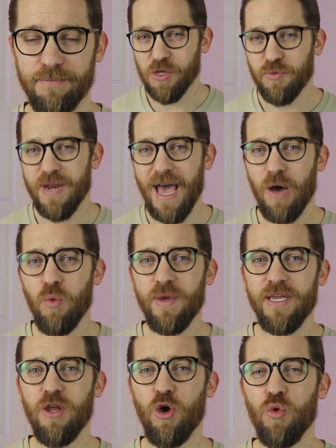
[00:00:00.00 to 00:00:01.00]
So now
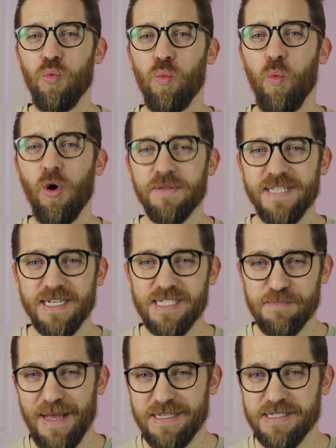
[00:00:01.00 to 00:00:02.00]
we know what
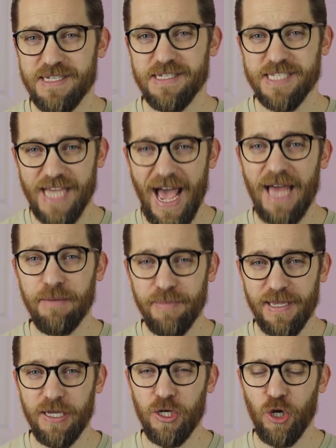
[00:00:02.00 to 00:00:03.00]
expenses can
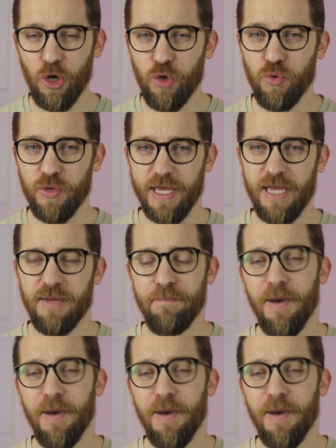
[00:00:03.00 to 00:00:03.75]
be included,